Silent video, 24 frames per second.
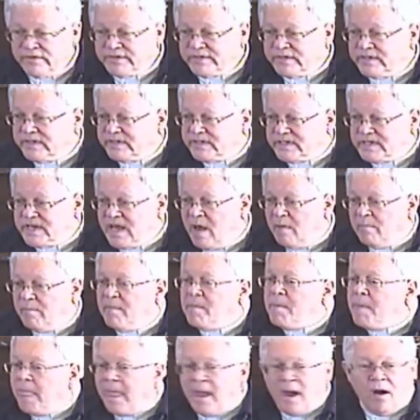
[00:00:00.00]
step.
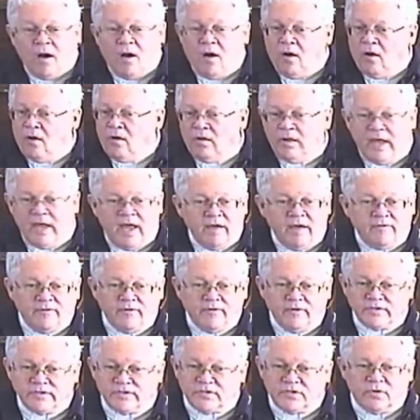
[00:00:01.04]
All
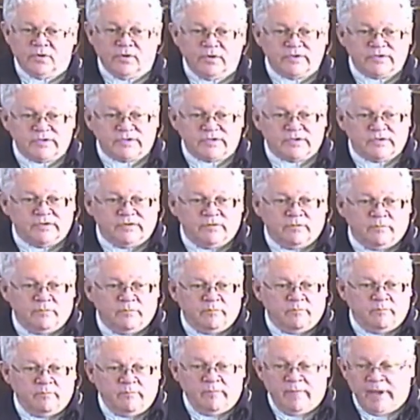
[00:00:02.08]
efforts towards
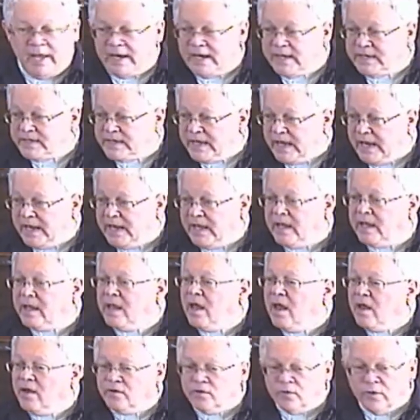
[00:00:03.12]
meditating,
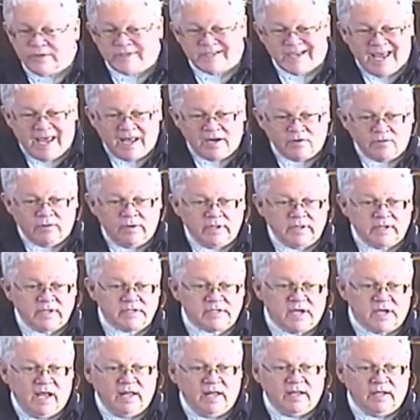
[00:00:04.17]
towards entering the
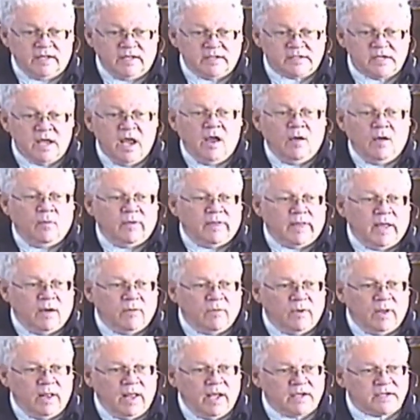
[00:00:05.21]
silence without
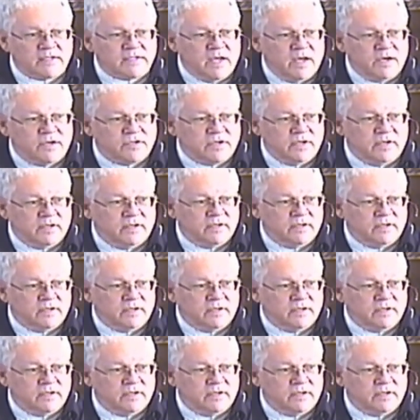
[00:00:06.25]
relaxation